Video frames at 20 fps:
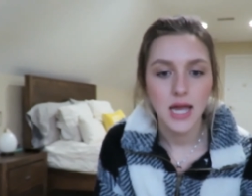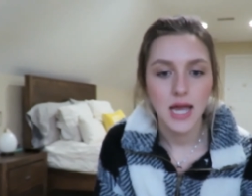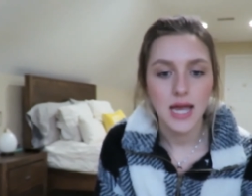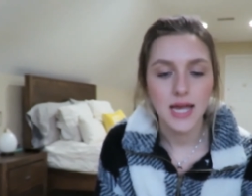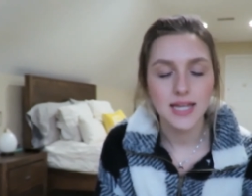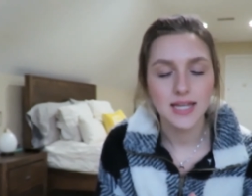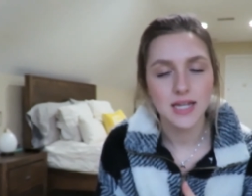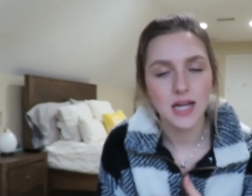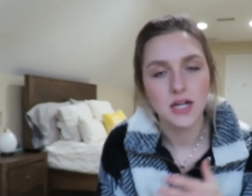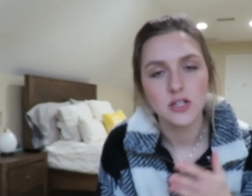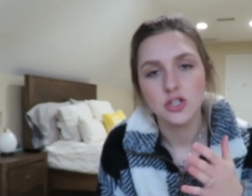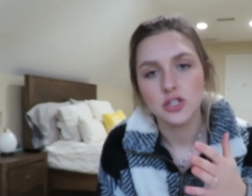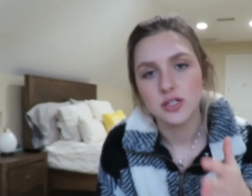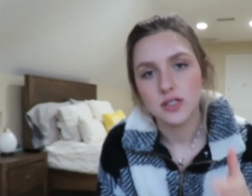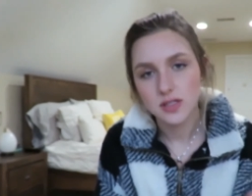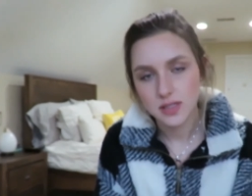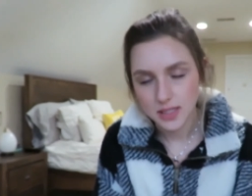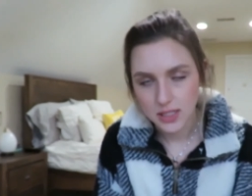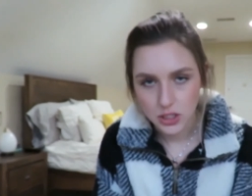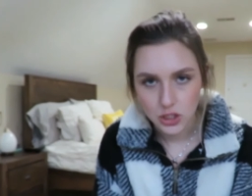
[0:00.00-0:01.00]
And not
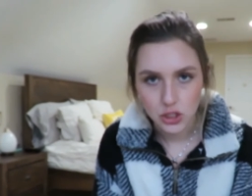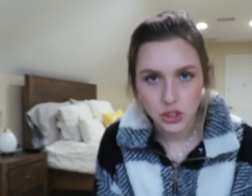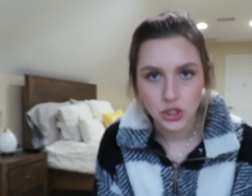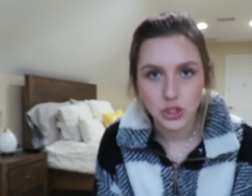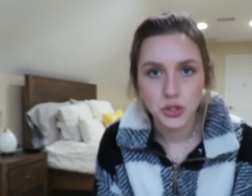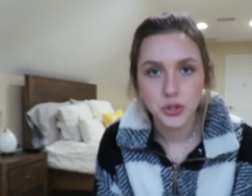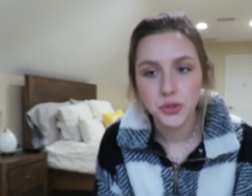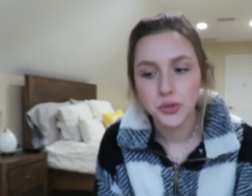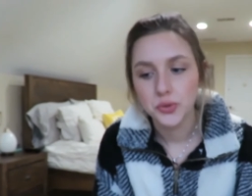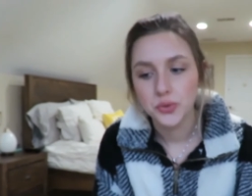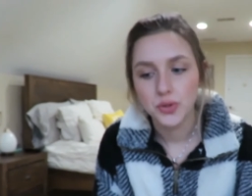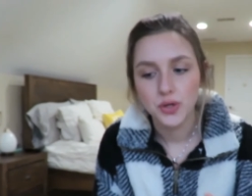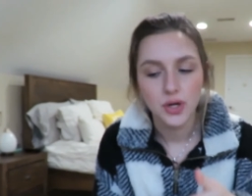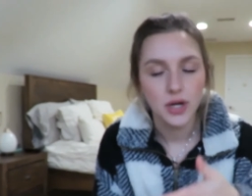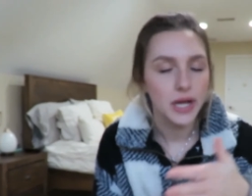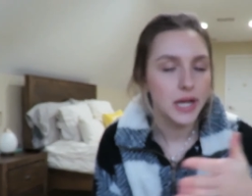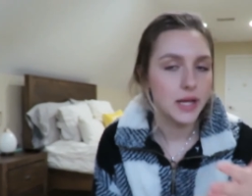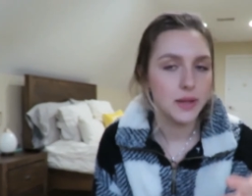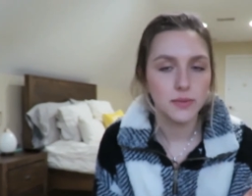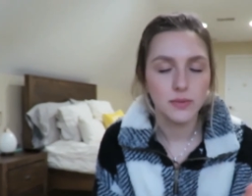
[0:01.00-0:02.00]
just like you
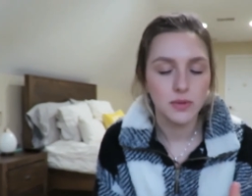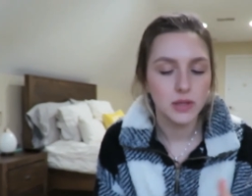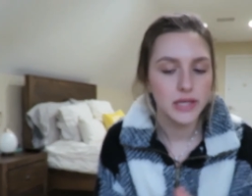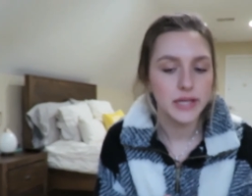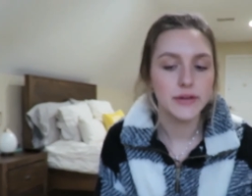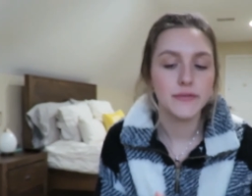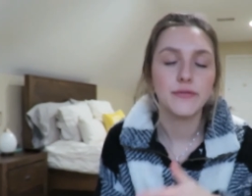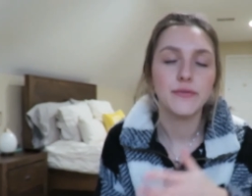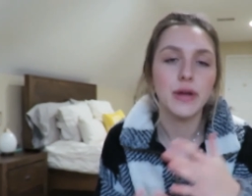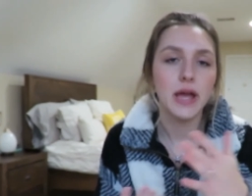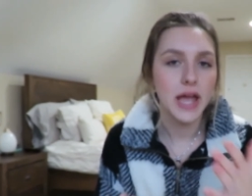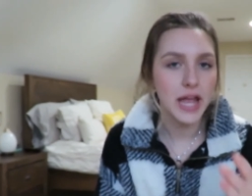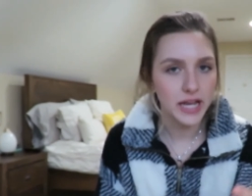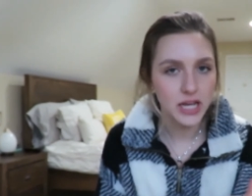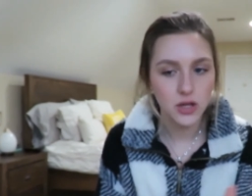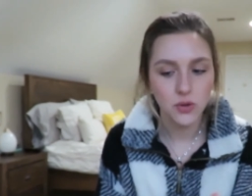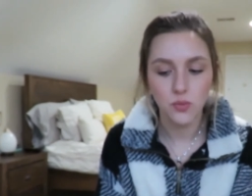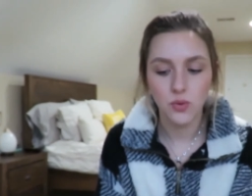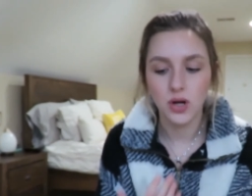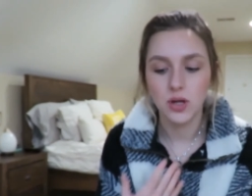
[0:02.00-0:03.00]
or if
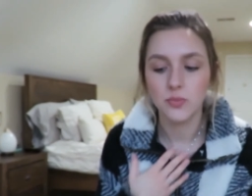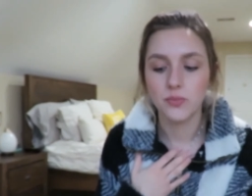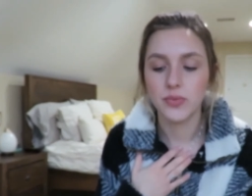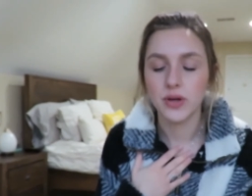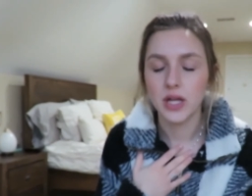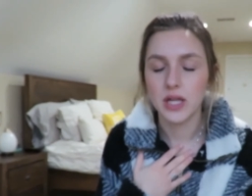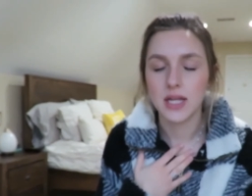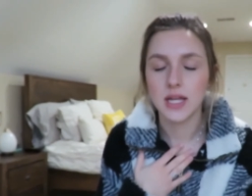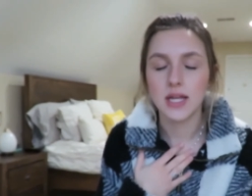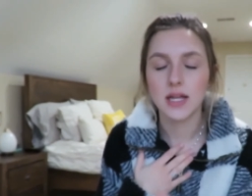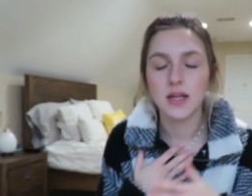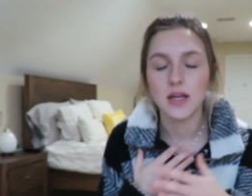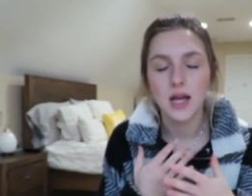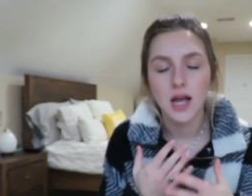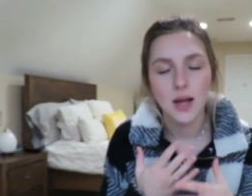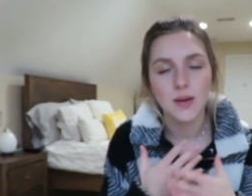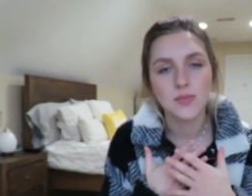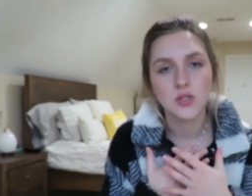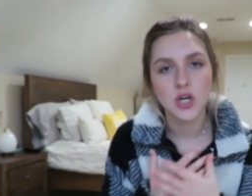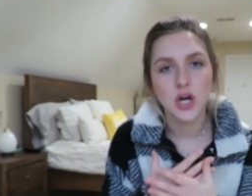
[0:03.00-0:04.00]
anyone, but
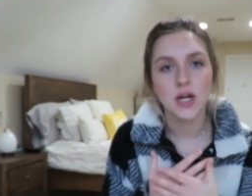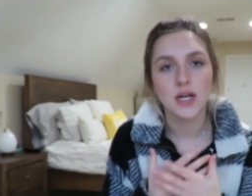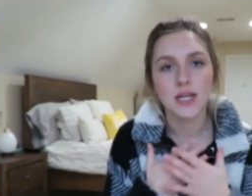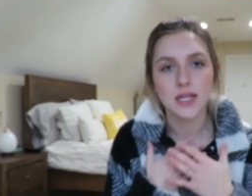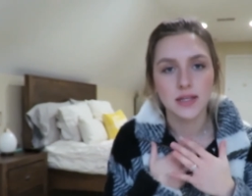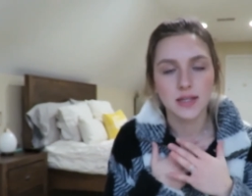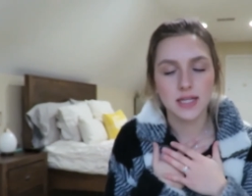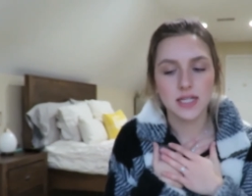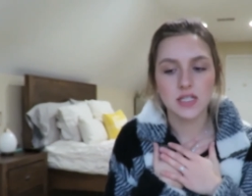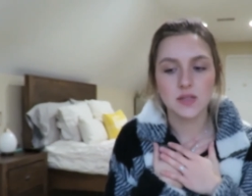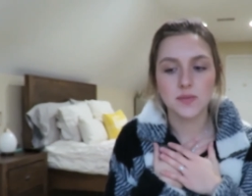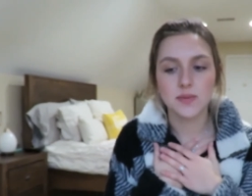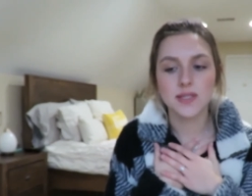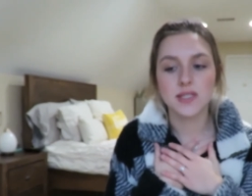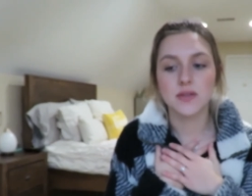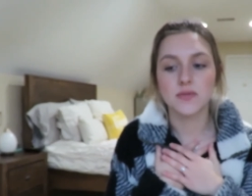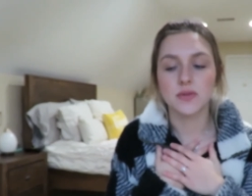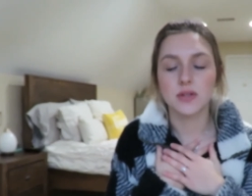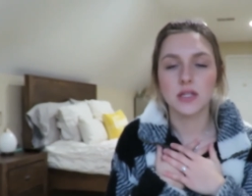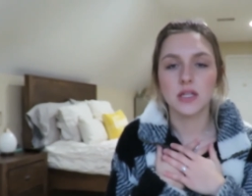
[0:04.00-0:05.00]
I'm talking like
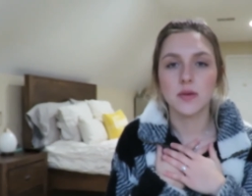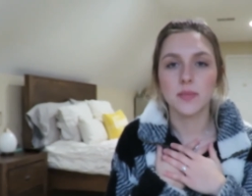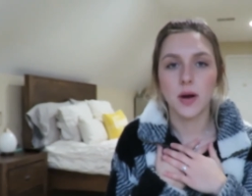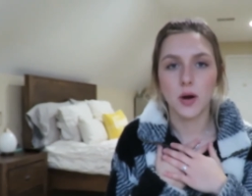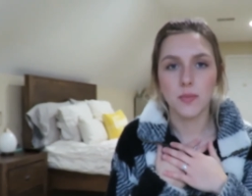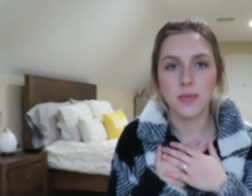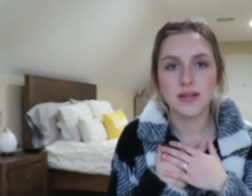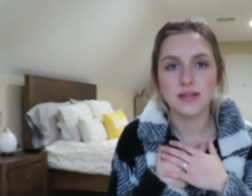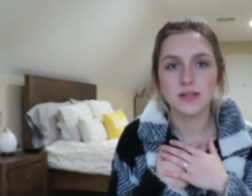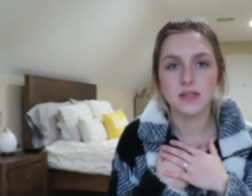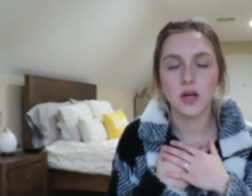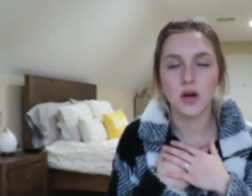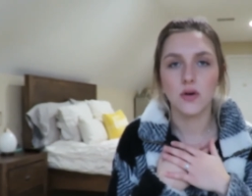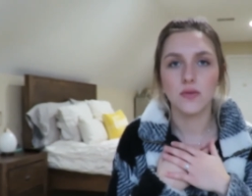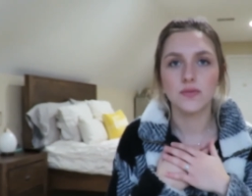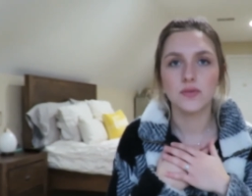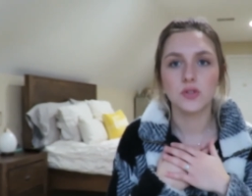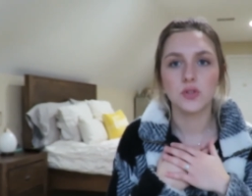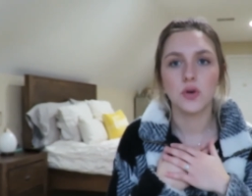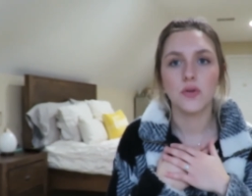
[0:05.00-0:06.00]
specifically about
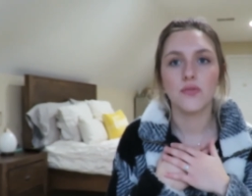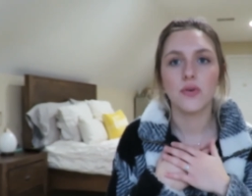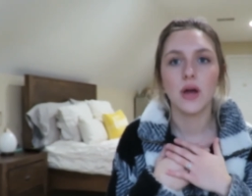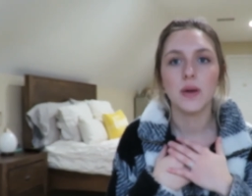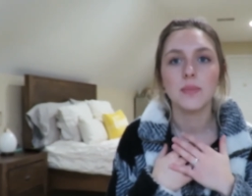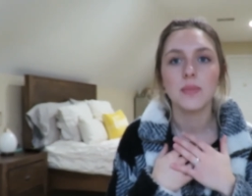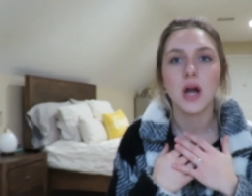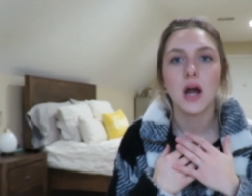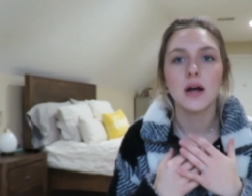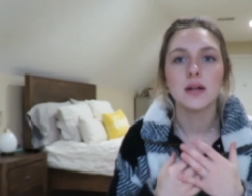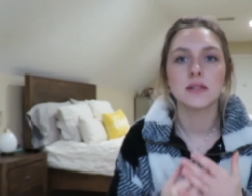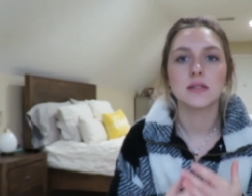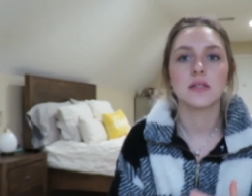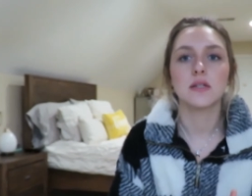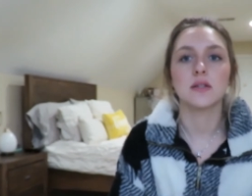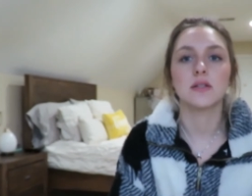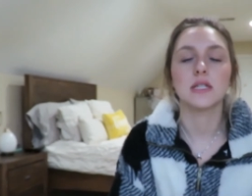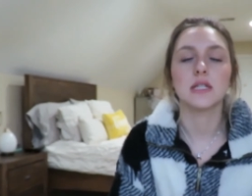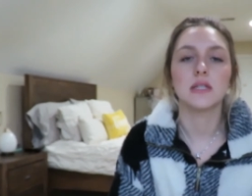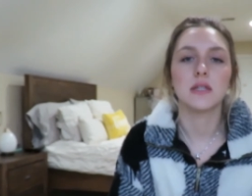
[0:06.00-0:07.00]
myself. So if I'm
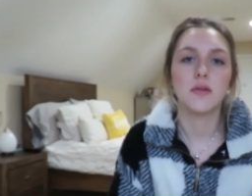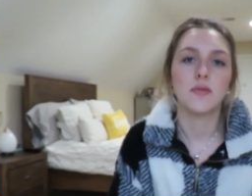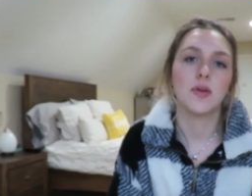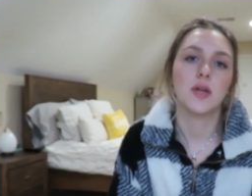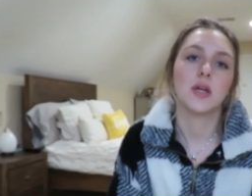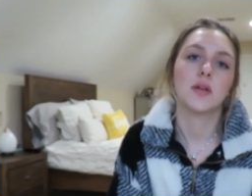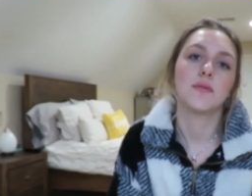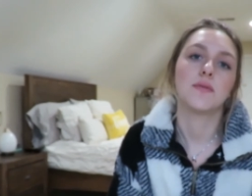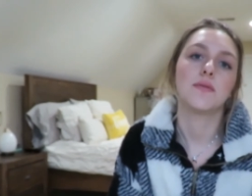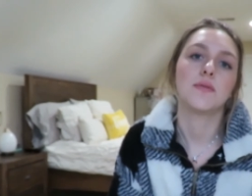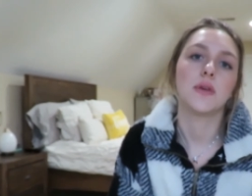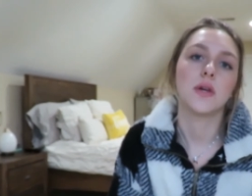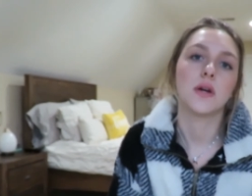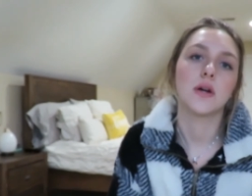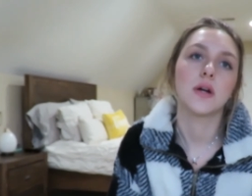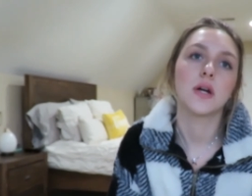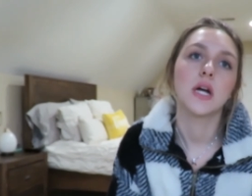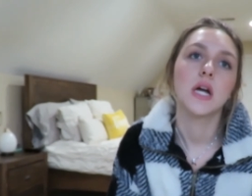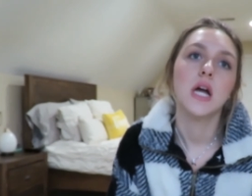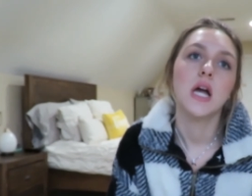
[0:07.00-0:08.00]
constantly living in
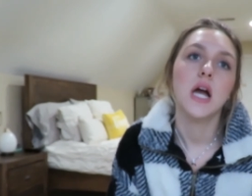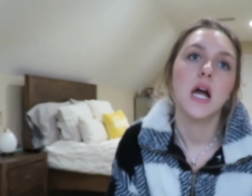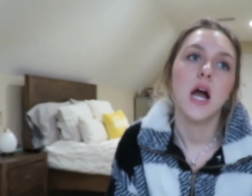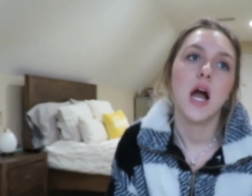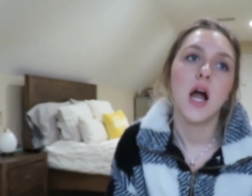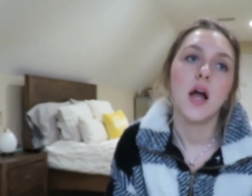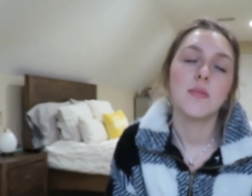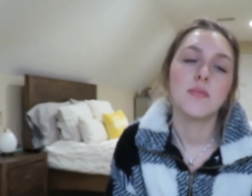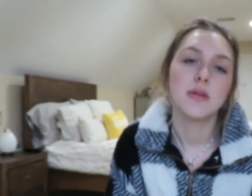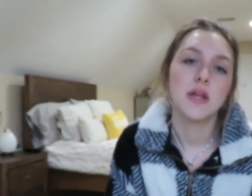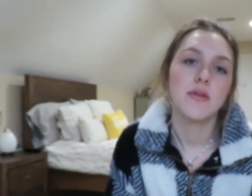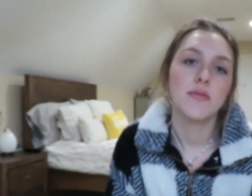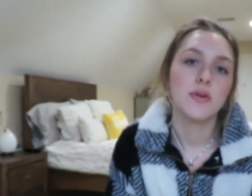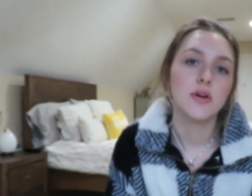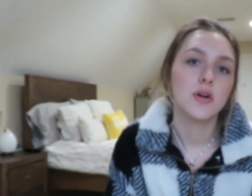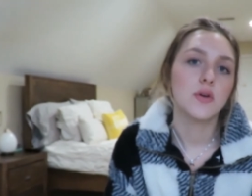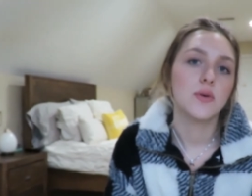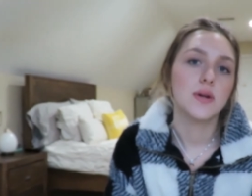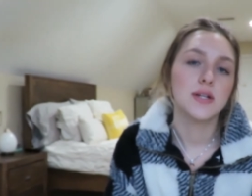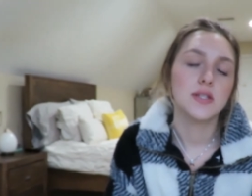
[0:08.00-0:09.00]
fear, I'm
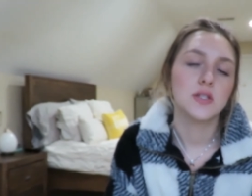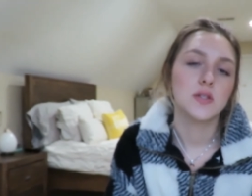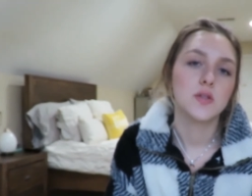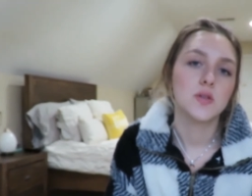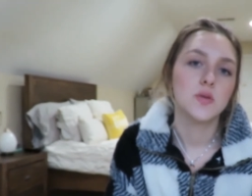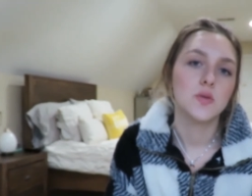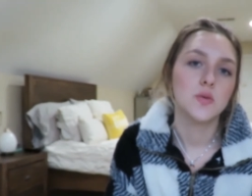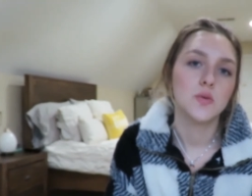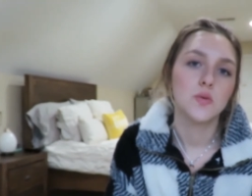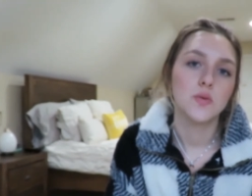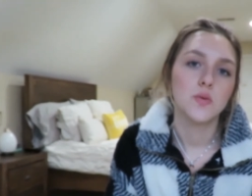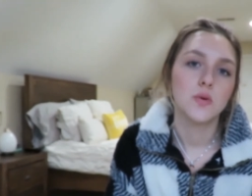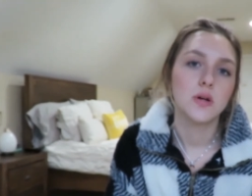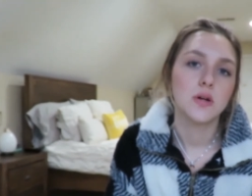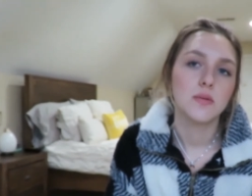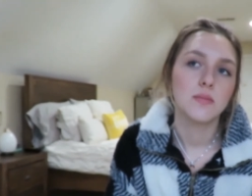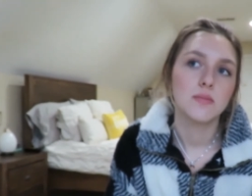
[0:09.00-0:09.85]
never going to